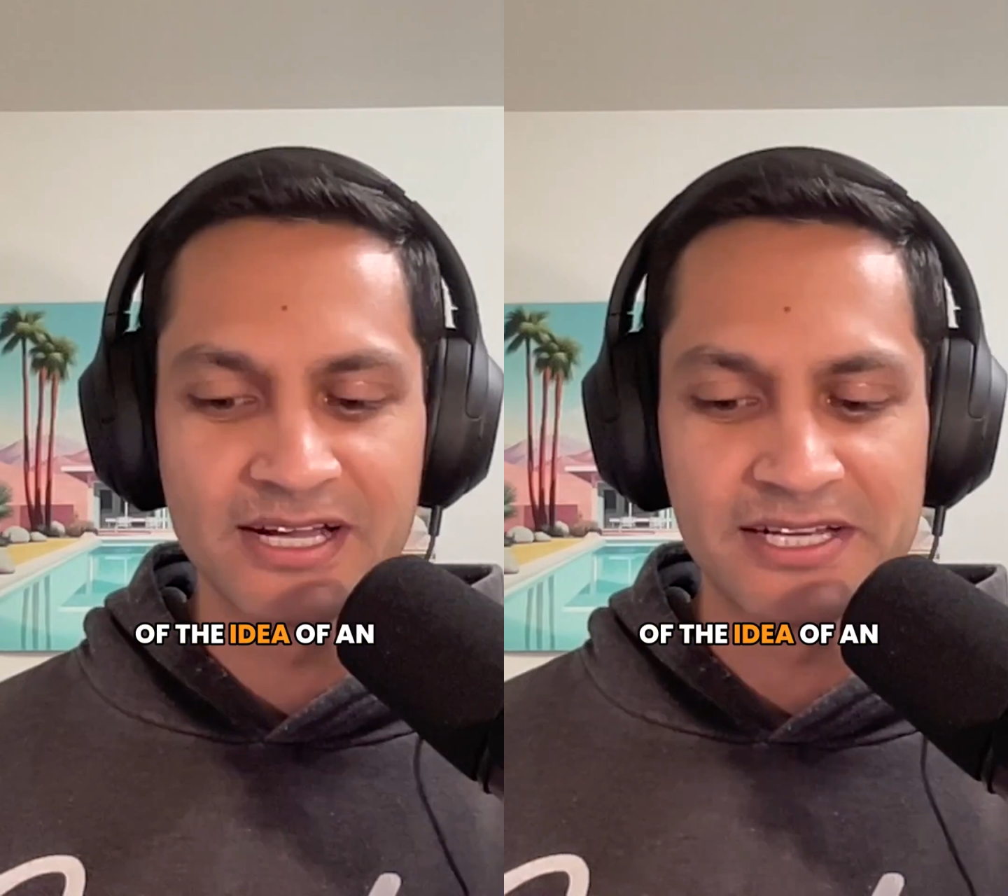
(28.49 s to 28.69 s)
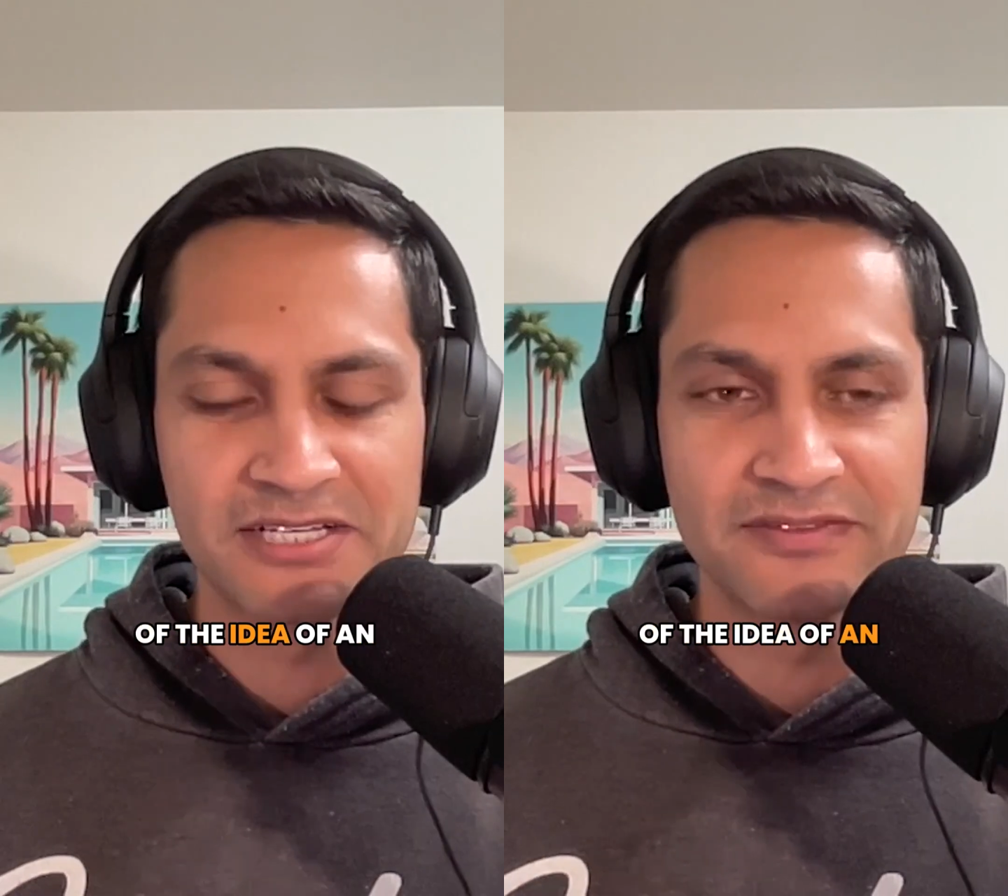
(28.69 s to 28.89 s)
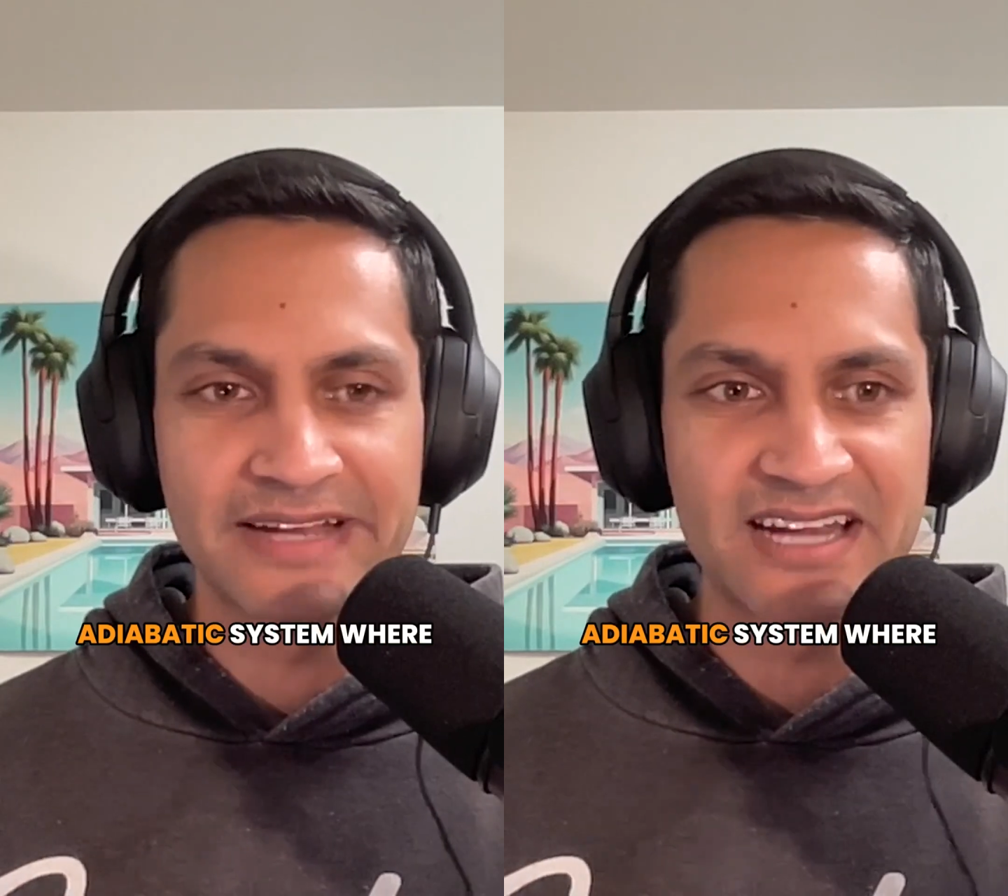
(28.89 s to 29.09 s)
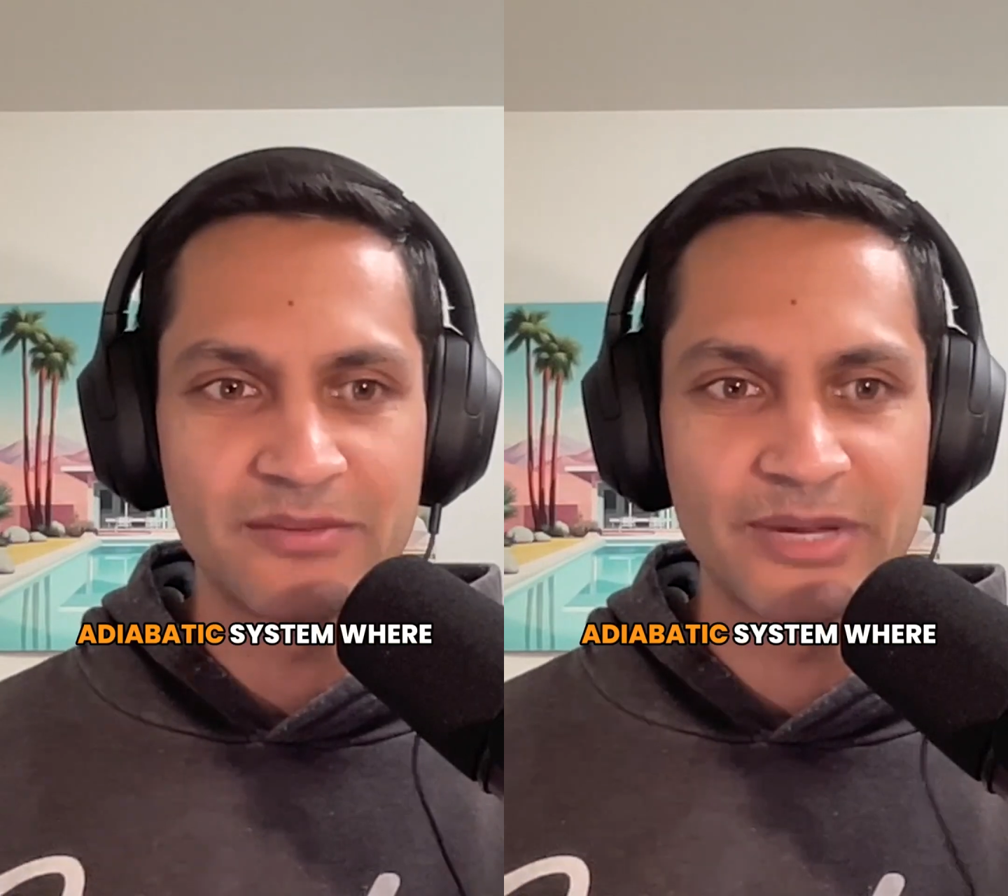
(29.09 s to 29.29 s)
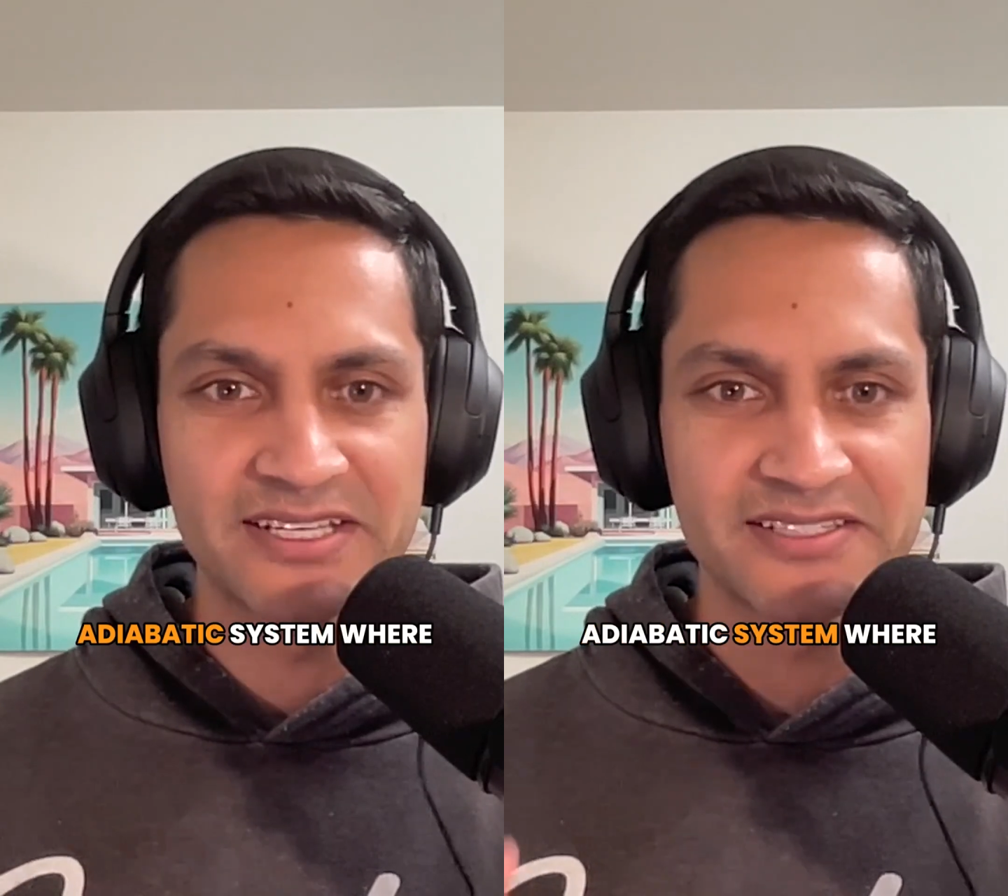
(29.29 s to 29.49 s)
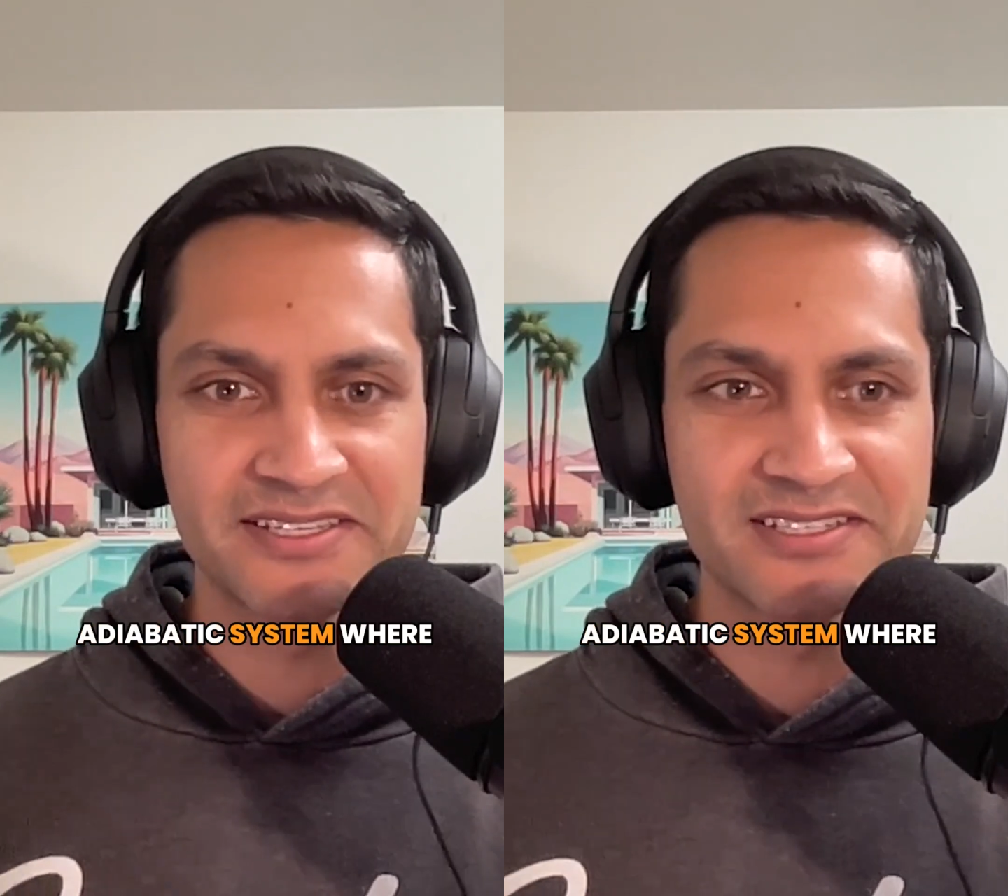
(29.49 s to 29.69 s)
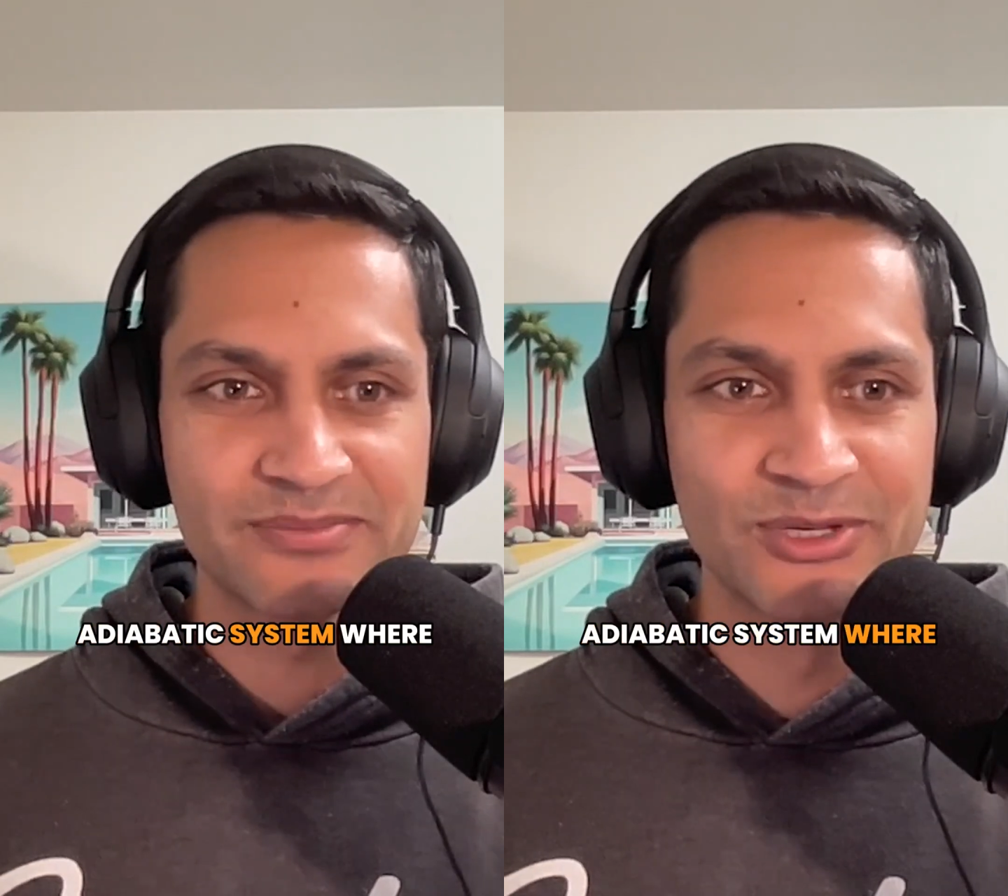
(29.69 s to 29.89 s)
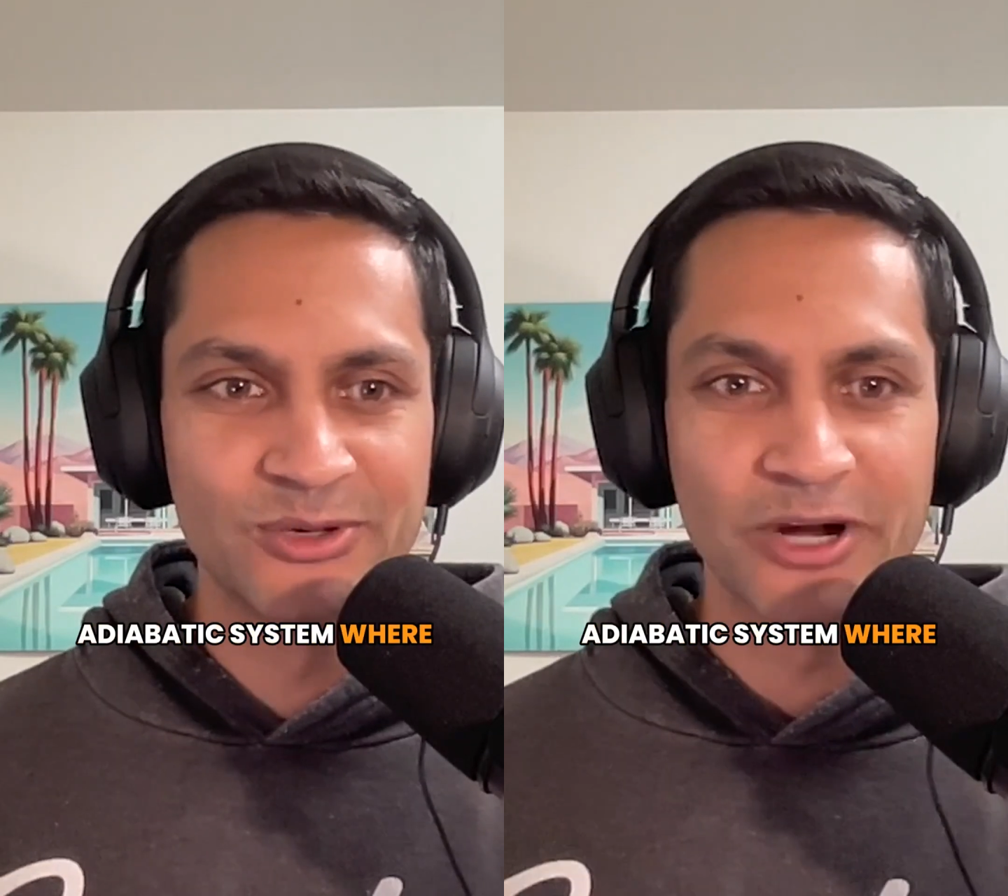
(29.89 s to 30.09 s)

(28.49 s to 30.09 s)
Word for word: the idea of an adiabatic system